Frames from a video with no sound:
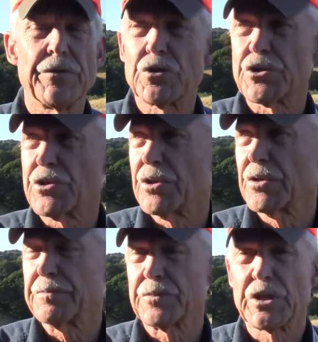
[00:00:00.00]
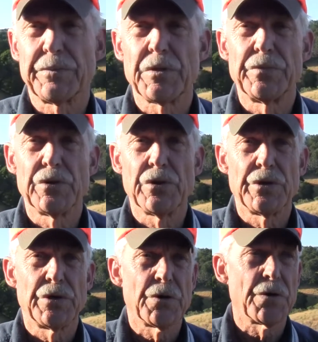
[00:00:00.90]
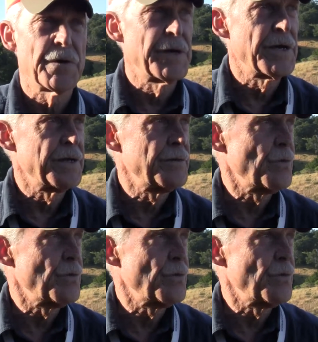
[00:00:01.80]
folks. Captain Bill here, and